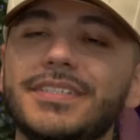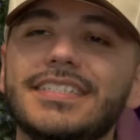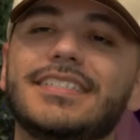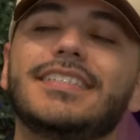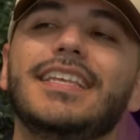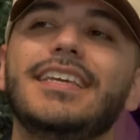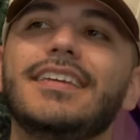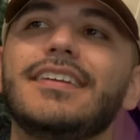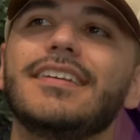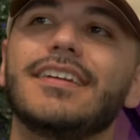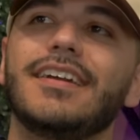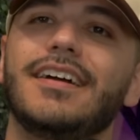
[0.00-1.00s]
is this
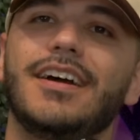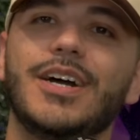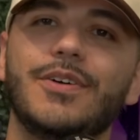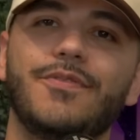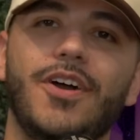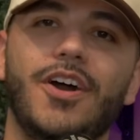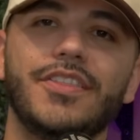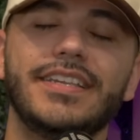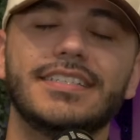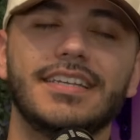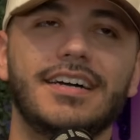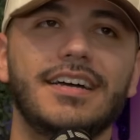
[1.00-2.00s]
thing of all
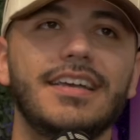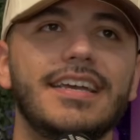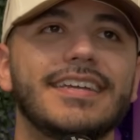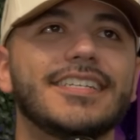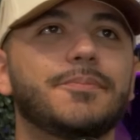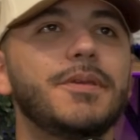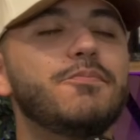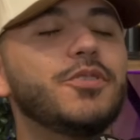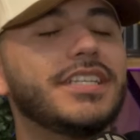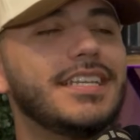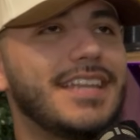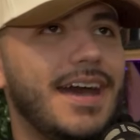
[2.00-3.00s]
these because uh, people
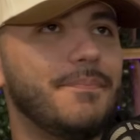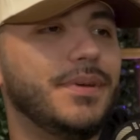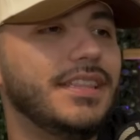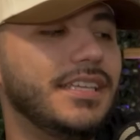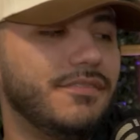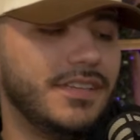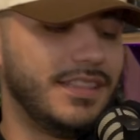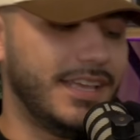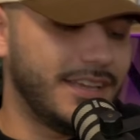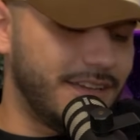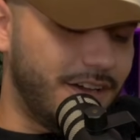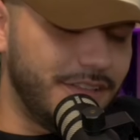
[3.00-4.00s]
did not believe it.
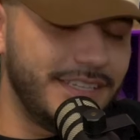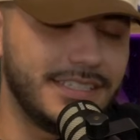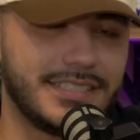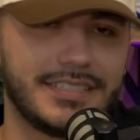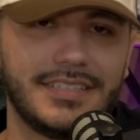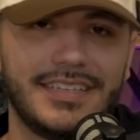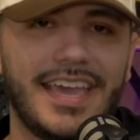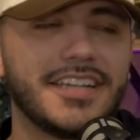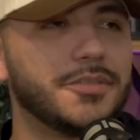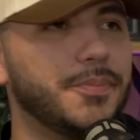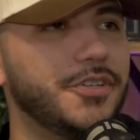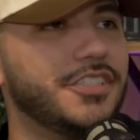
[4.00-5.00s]
Like all these
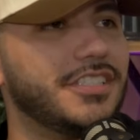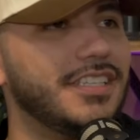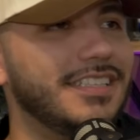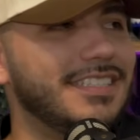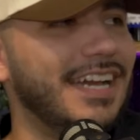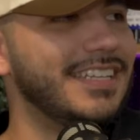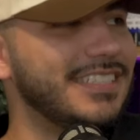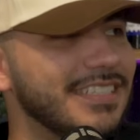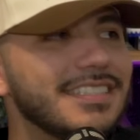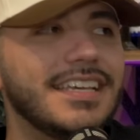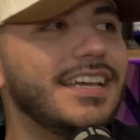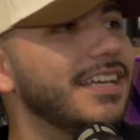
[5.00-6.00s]
experts and
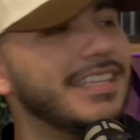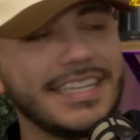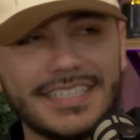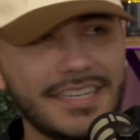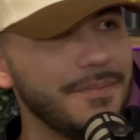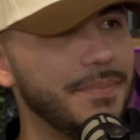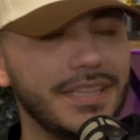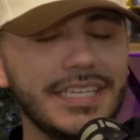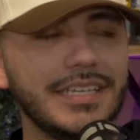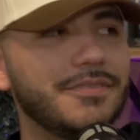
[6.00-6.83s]
scientists, they didn't because believe. Because